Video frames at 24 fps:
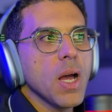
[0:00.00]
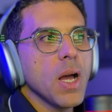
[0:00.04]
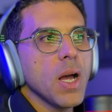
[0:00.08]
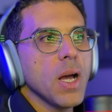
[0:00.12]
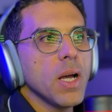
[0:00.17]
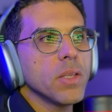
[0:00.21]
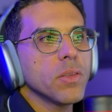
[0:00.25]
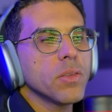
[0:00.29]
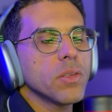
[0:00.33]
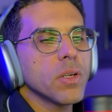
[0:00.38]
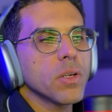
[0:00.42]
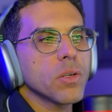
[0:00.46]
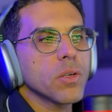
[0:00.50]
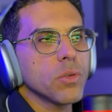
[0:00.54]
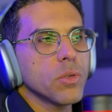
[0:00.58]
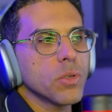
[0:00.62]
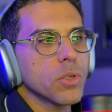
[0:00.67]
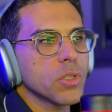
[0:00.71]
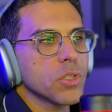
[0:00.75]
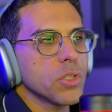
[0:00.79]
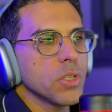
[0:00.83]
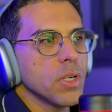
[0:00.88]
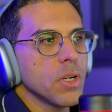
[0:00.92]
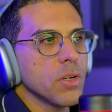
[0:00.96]
under
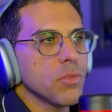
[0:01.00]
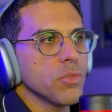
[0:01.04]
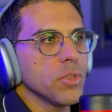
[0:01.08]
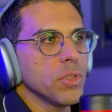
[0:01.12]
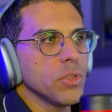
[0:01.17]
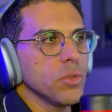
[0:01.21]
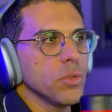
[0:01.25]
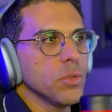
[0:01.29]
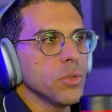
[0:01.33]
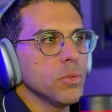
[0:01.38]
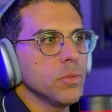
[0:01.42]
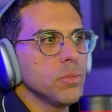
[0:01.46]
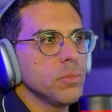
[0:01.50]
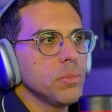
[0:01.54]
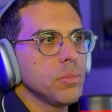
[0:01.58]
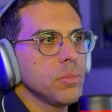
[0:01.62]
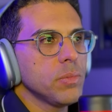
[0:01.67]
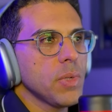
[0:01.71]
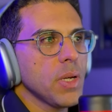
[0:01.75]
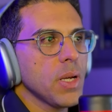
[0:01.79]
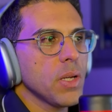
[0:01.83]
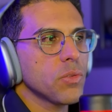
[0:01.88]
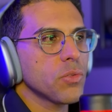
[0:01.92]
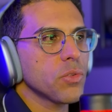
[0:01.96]
original video.
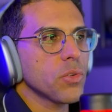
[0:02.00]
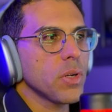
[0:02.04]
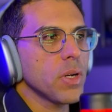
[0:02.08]
Hit